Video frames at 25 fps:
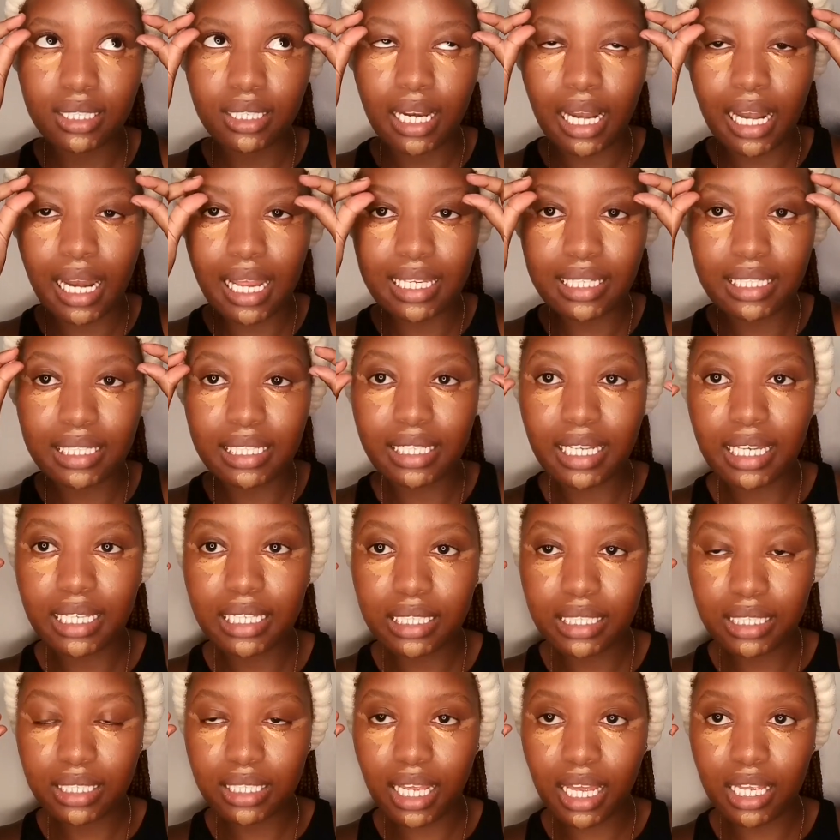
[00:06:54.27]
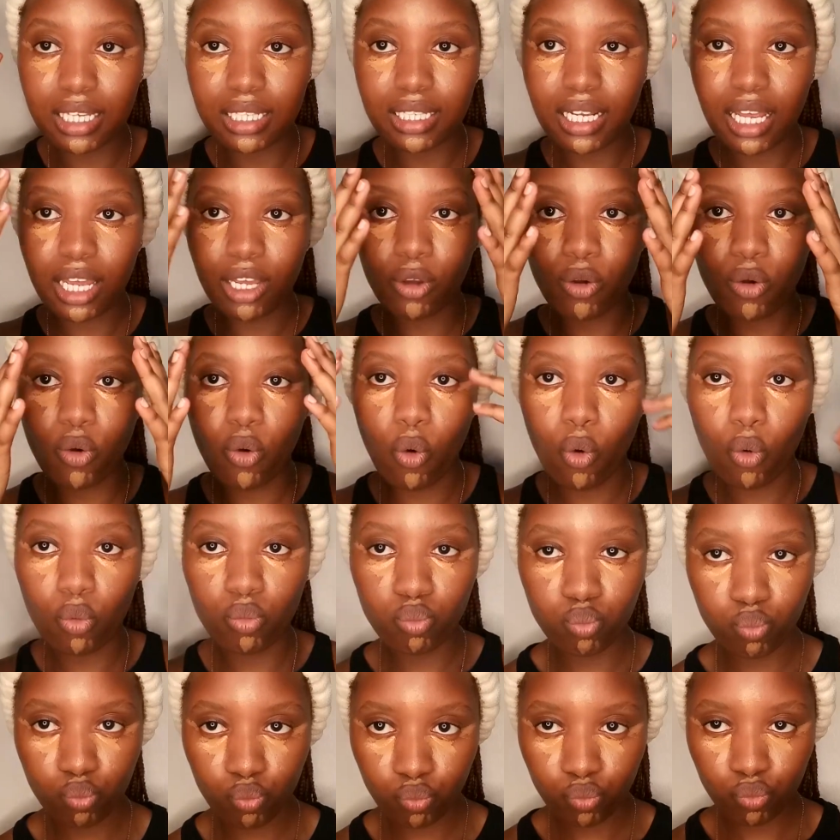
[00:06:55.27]
less dense as I go
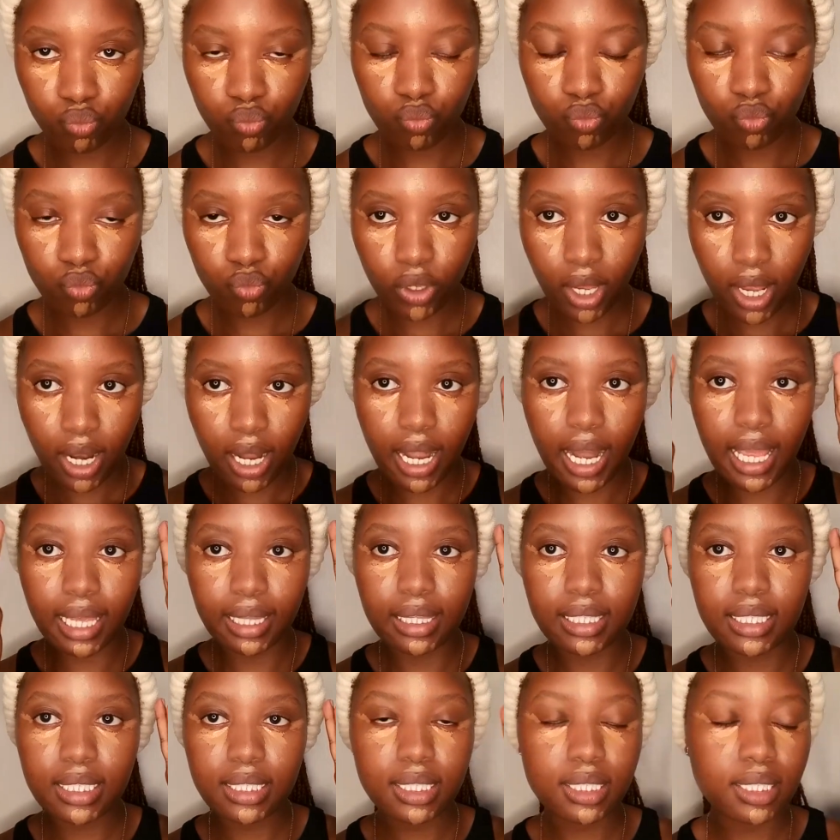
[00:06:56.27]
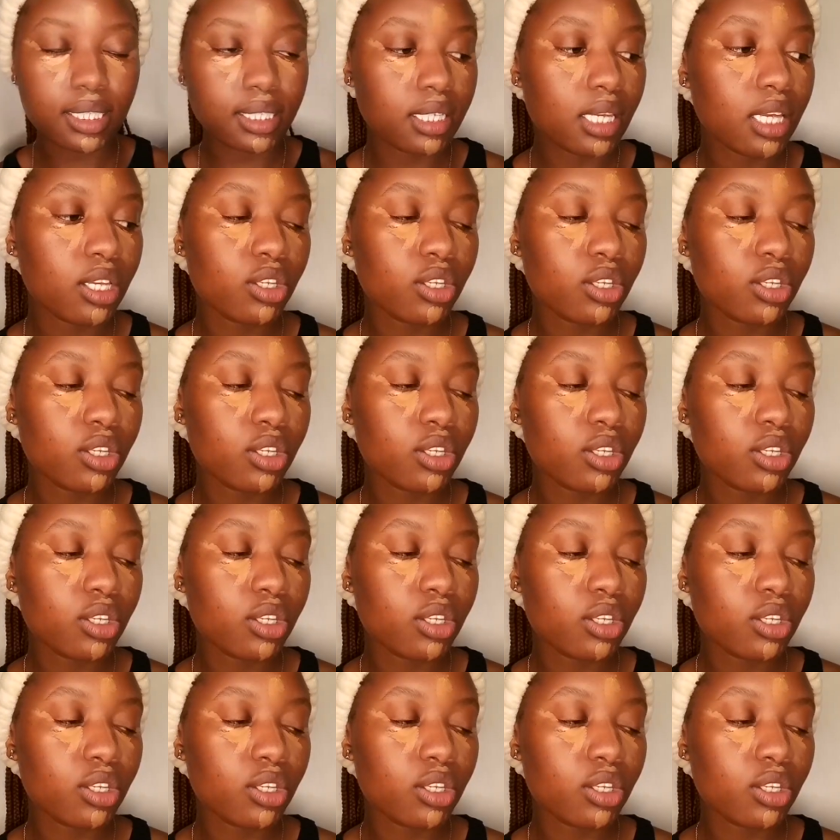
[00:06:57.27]
like this.